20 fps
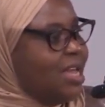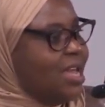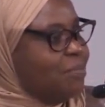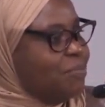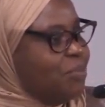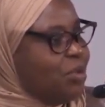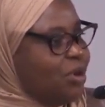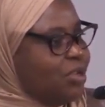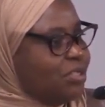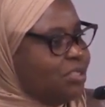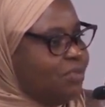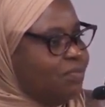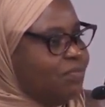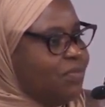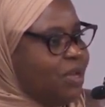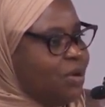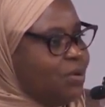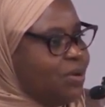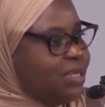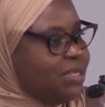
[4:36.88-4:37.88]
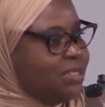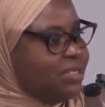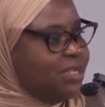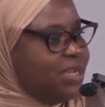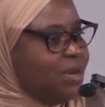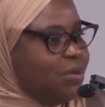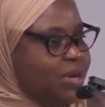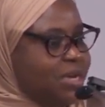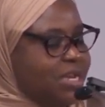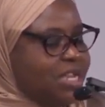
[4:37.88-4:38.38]
because of
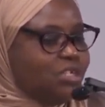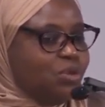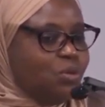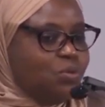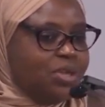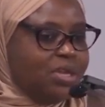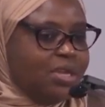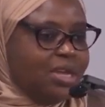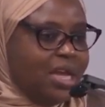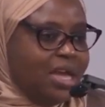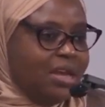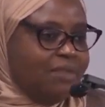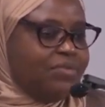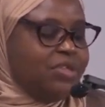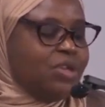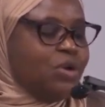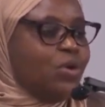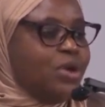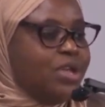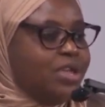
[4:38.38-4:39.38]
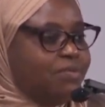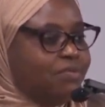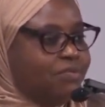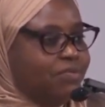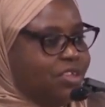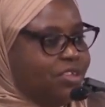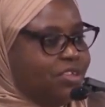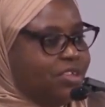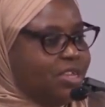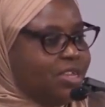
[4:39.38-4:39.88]
our nature, we have the
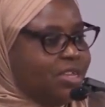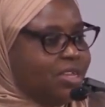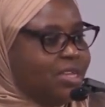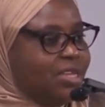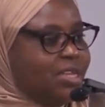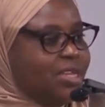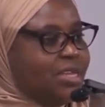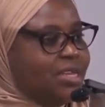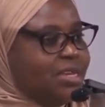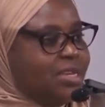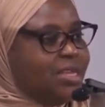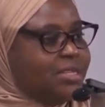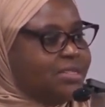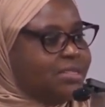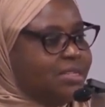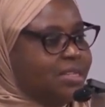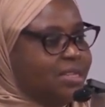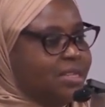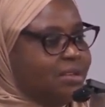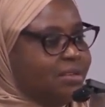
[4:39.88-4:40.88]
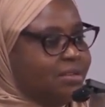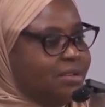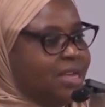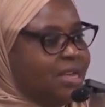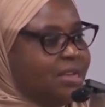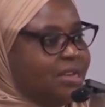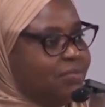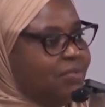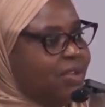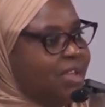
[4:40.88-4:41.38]
OMVG, that's the
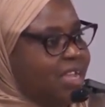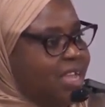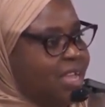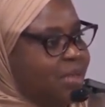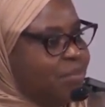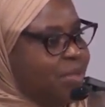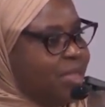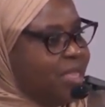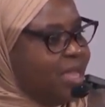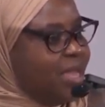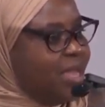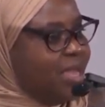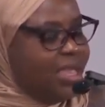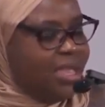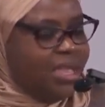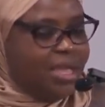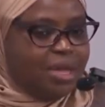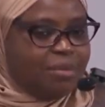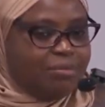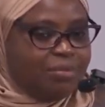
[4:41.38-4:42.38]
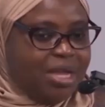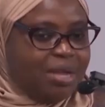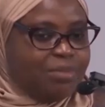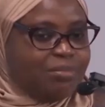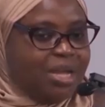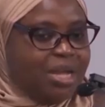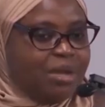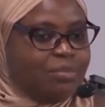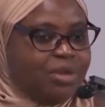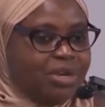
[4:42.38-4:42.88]
River Gambia
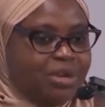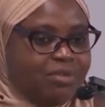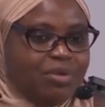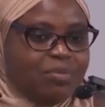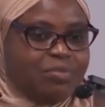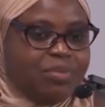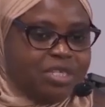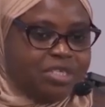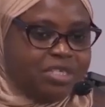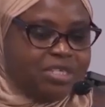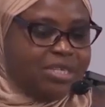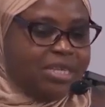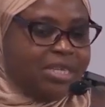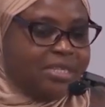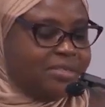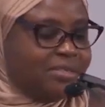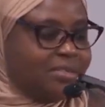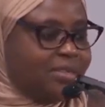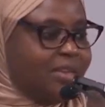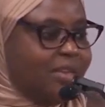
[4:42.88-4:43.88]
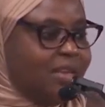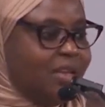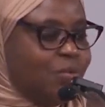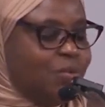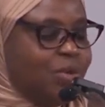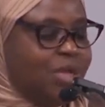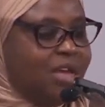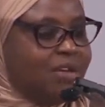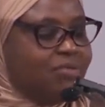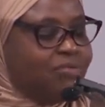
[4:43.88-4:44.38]
river basin.
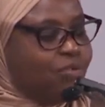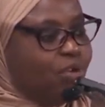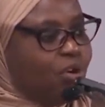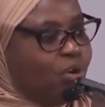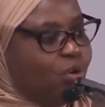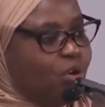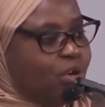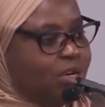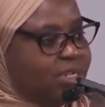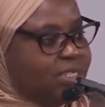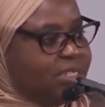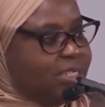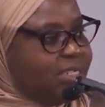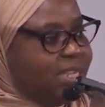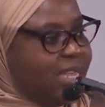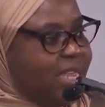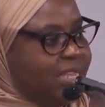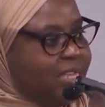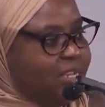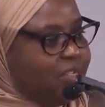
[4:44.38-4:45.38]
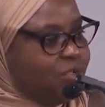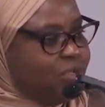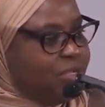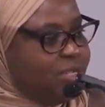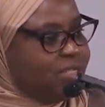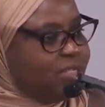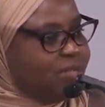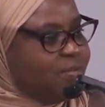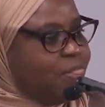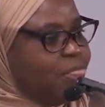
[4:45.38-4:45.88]
We have 4 countries that are into
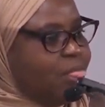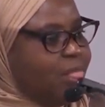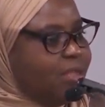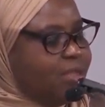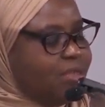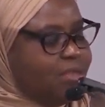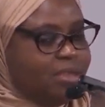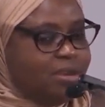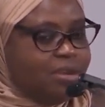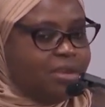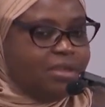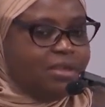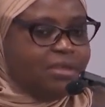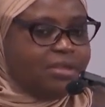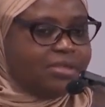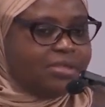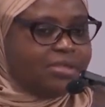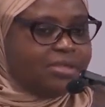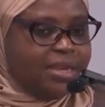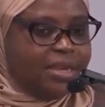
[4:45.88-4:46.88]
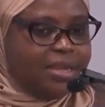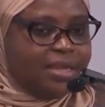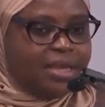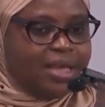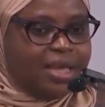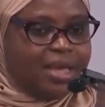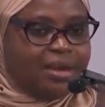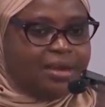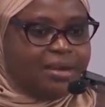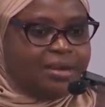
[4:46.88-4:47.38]
this. Guinea,
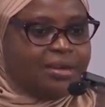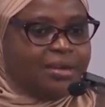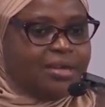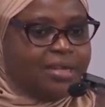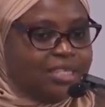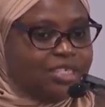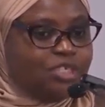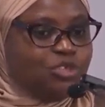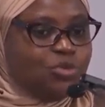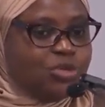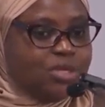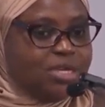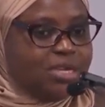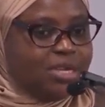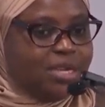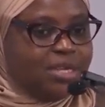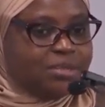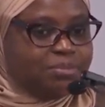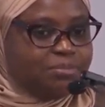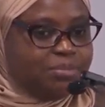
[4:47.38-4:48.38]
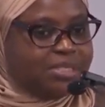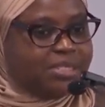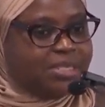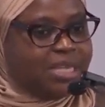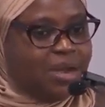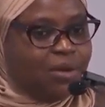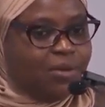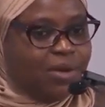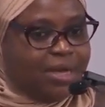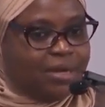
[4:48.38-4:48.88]
Senegal, the 2 Guineas,
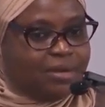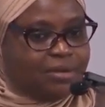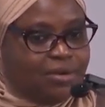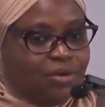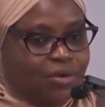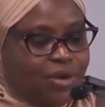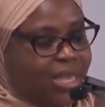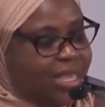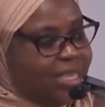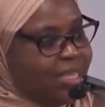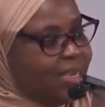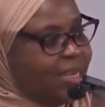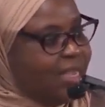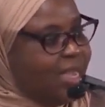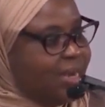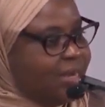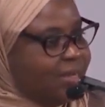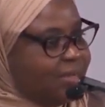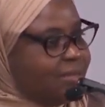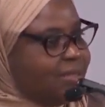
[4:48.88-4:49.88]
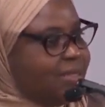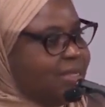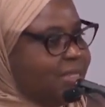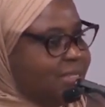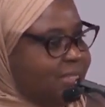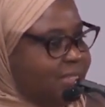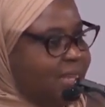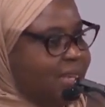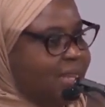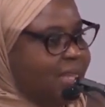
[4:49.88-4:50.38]
Bissau and Conakry, and
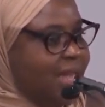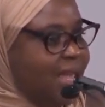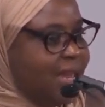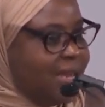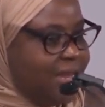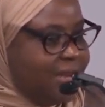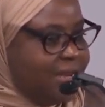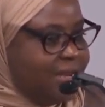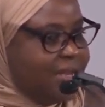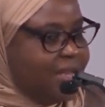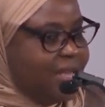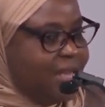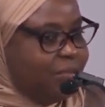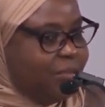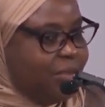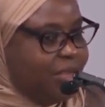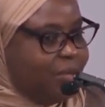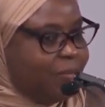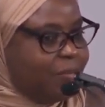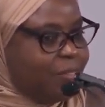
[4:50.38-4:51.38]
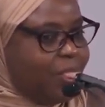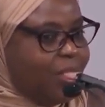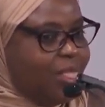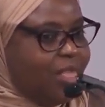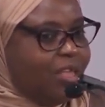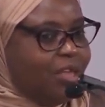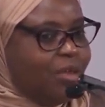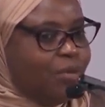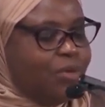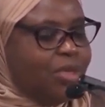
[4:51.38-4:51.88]
Senegal and the Gambia.
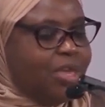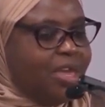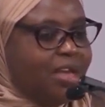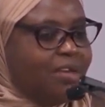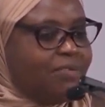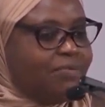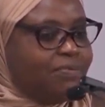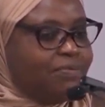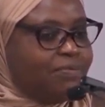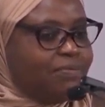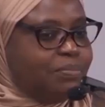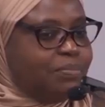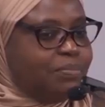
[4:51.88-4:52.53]
We have